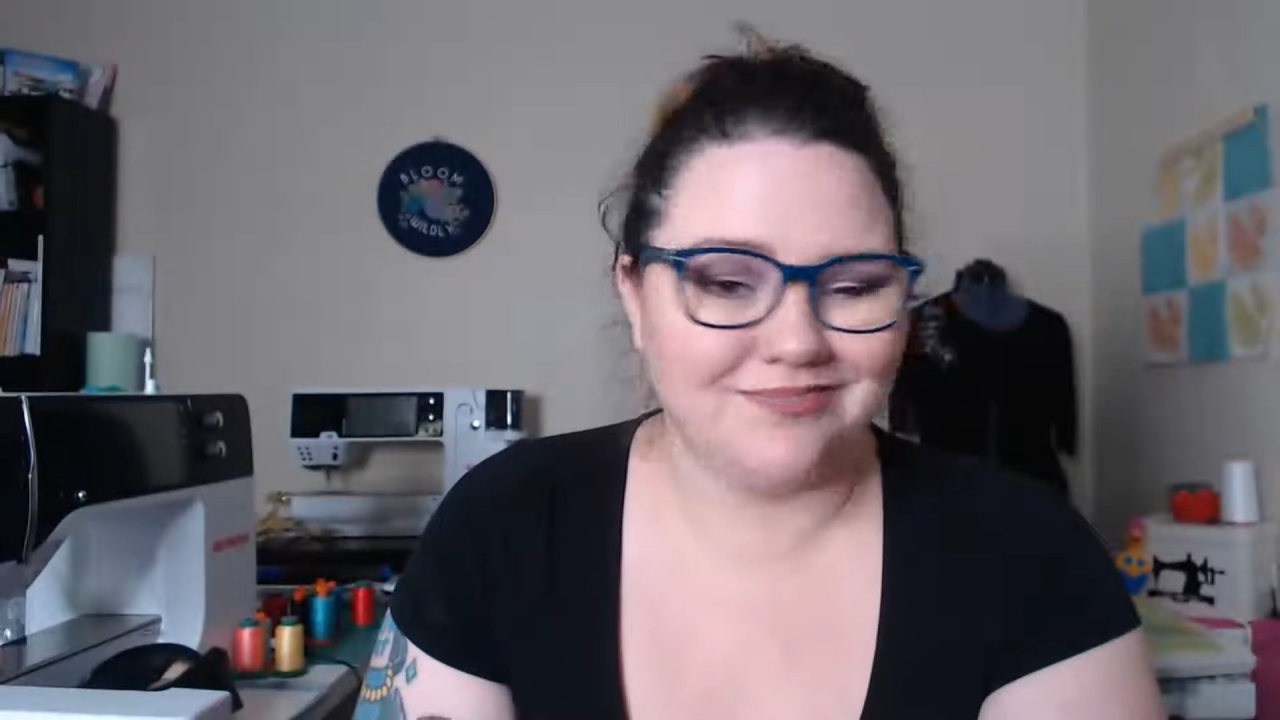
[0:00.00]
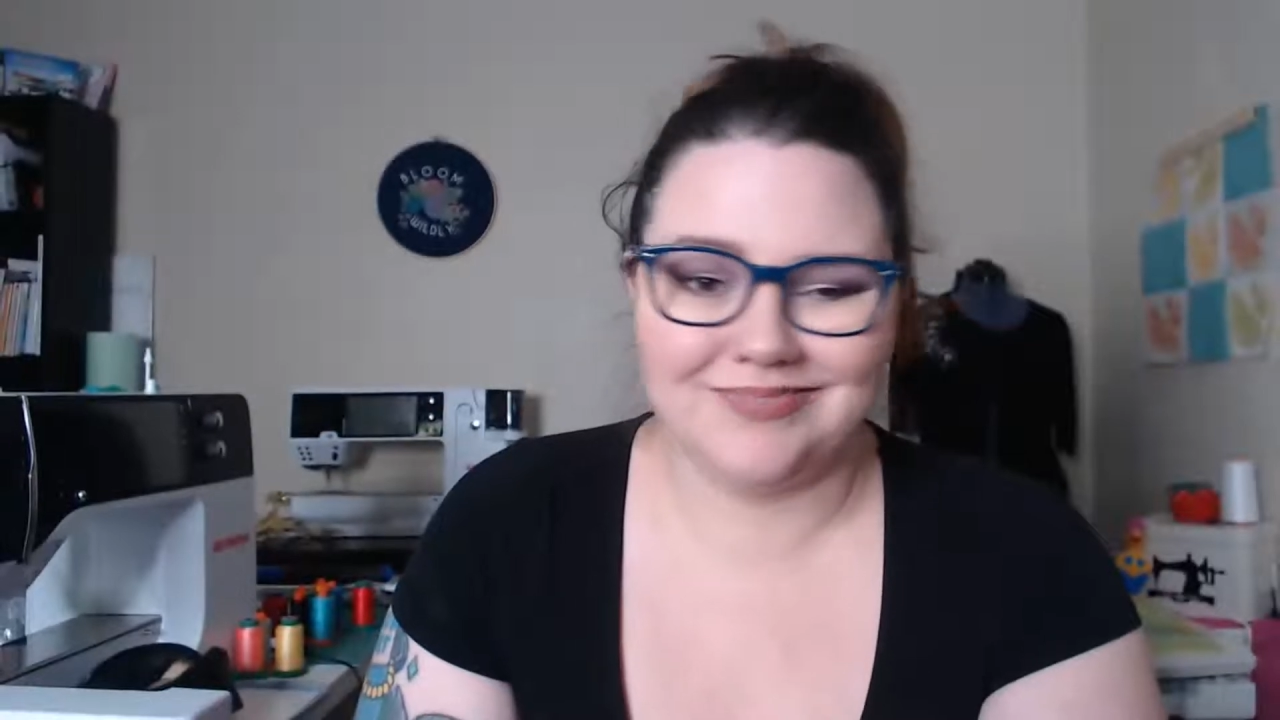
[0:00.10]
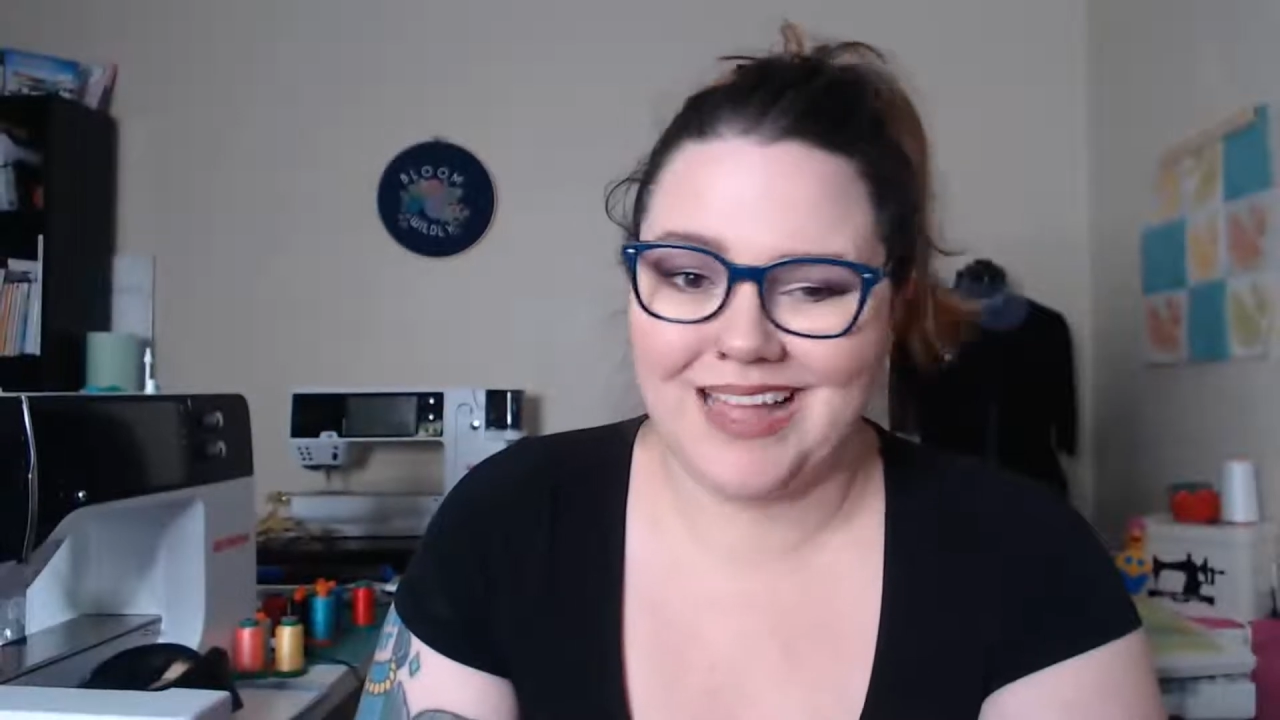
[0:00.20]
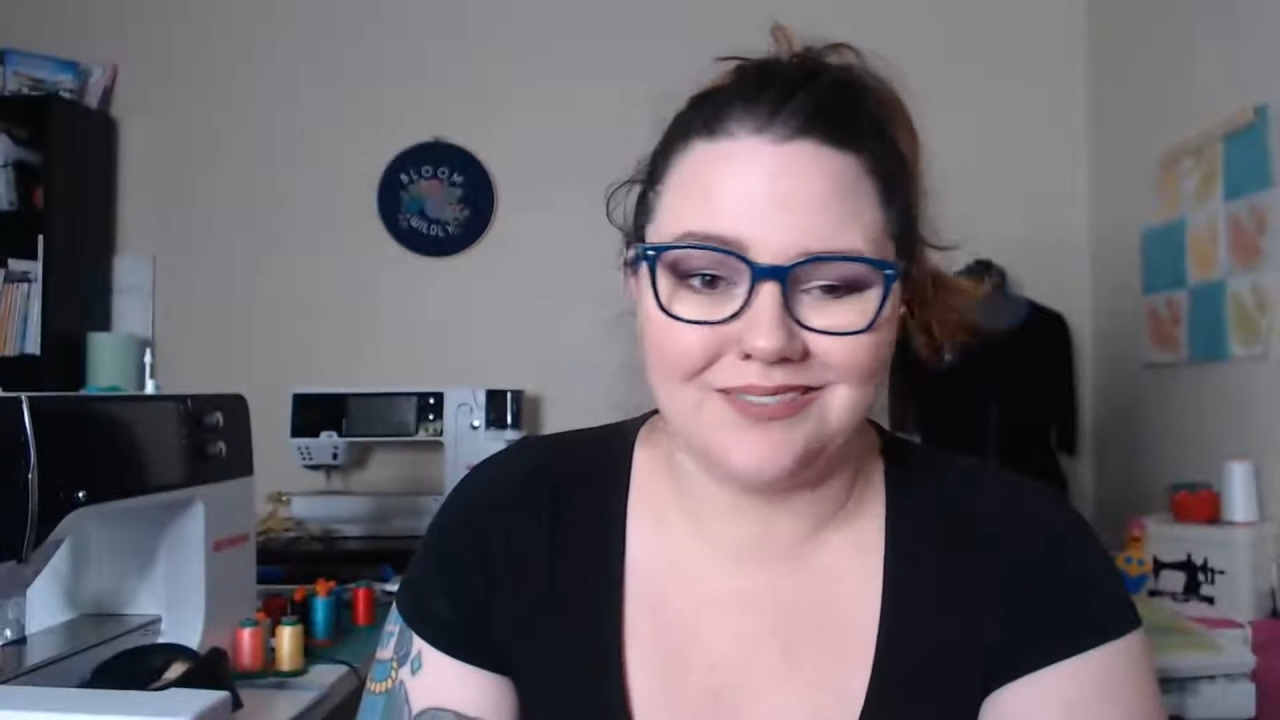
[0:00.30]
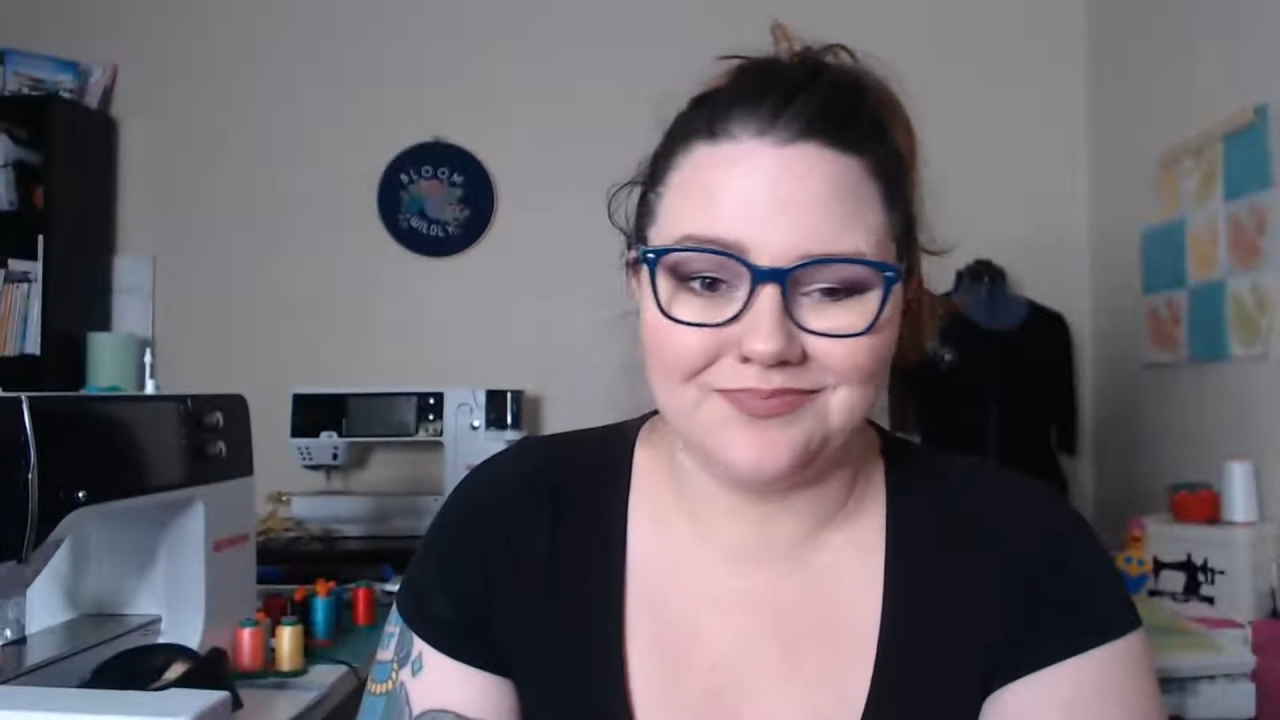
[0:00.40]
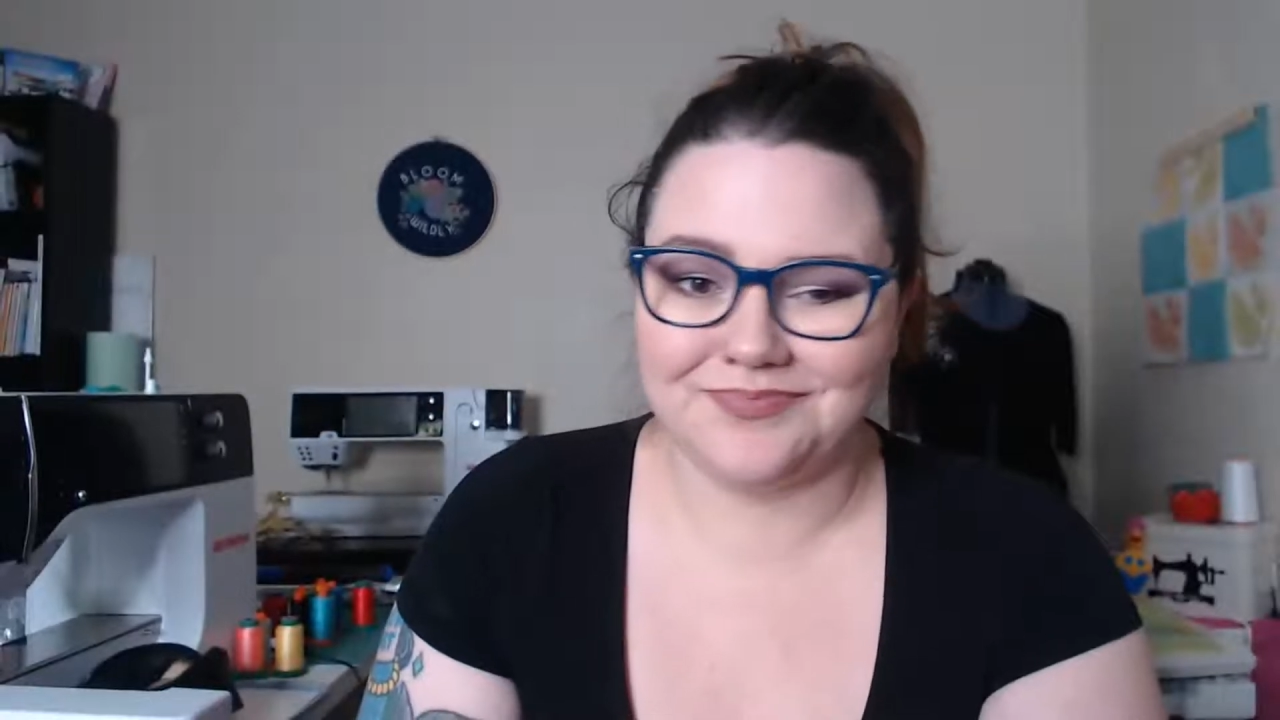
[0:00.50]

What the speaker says: Nah,